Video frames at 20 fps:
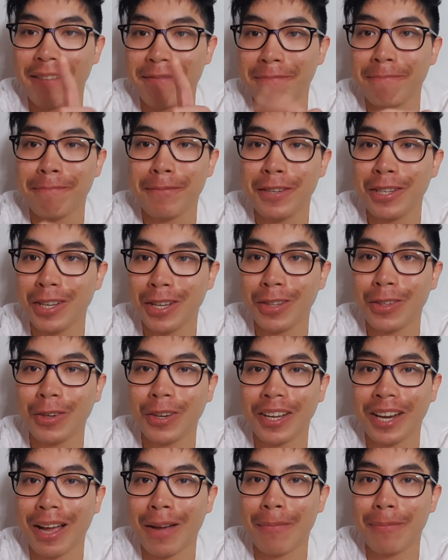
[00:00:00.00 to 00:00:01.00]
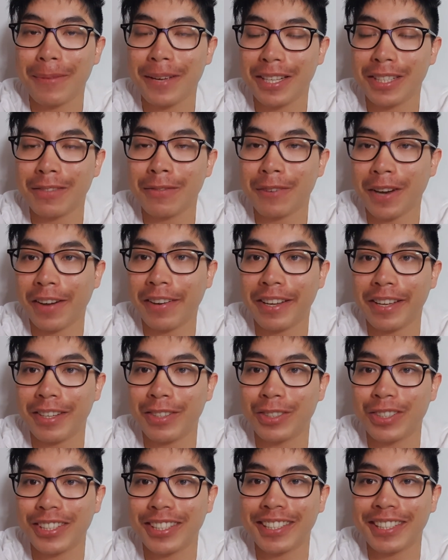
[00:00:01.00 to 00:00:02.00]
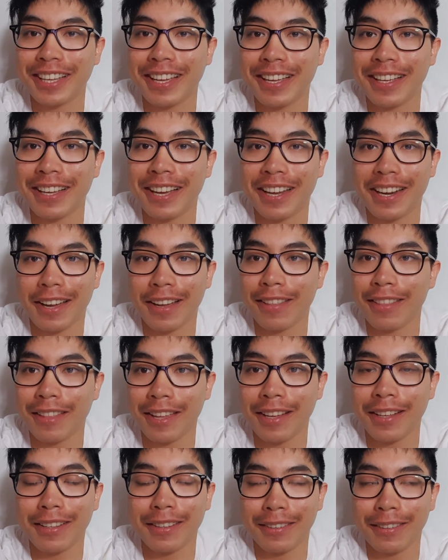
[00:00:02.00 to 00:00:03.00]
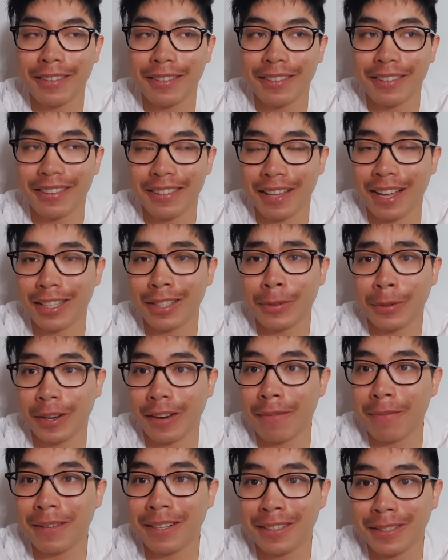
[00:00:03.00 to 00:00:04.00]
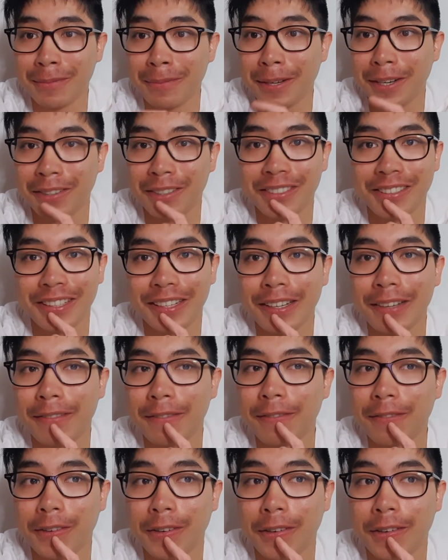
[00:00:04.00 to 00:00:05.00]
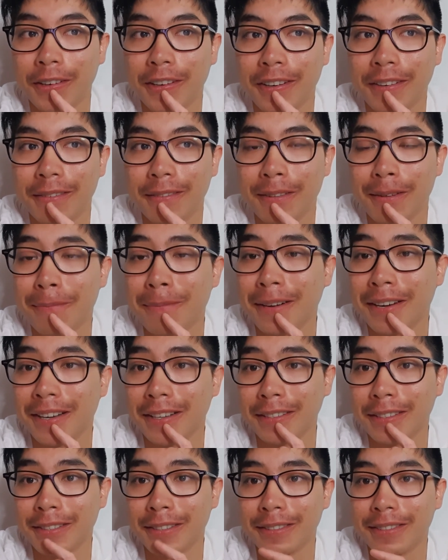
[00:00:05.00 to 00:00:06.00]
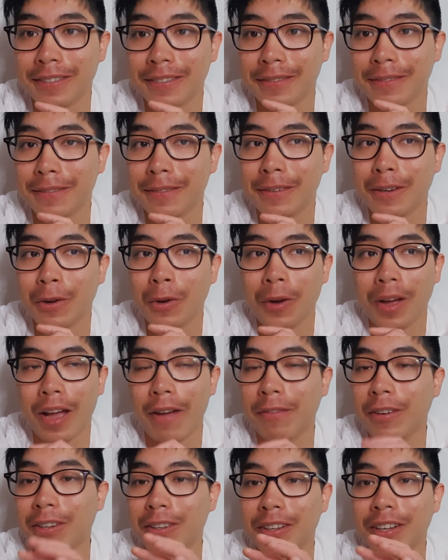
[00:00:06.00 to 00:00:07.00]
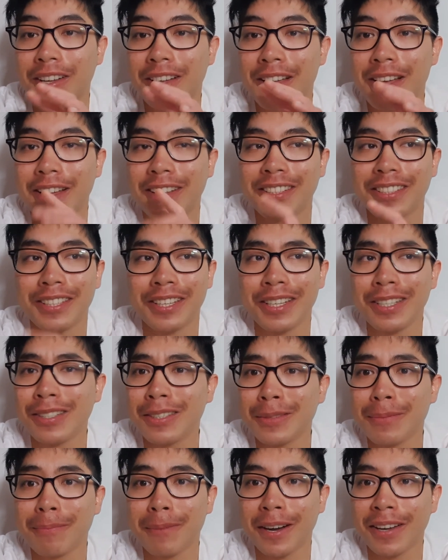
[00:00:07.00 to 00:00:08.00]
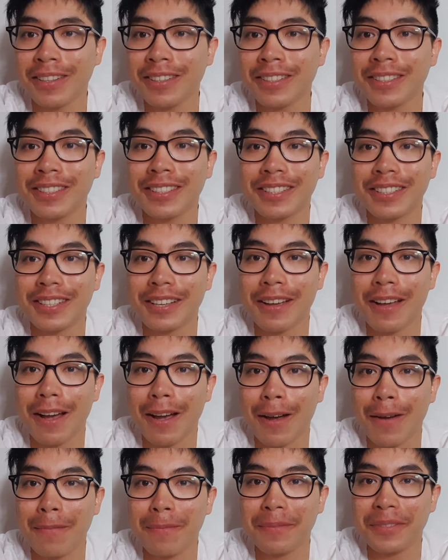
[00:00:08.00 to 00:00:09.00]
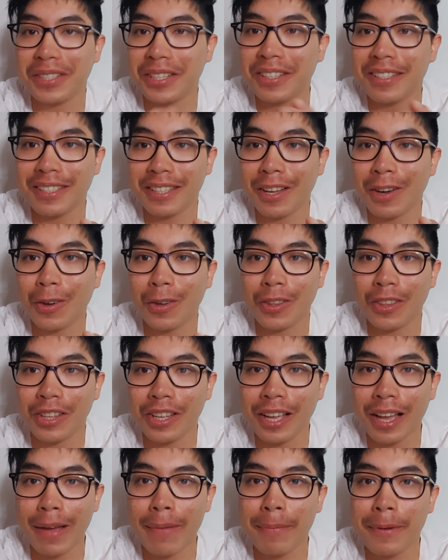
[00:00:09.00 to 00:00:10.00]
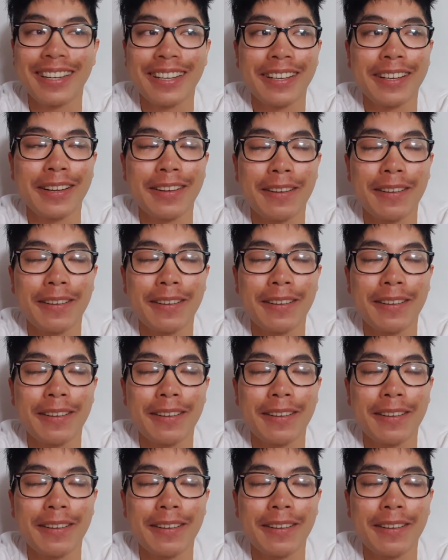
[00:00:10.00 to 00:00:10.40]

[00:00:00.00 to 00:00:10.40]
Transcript: You can look it up, it's very interesting, and I think that's what I've been experiencing for the past however six months um since the whole thing happened.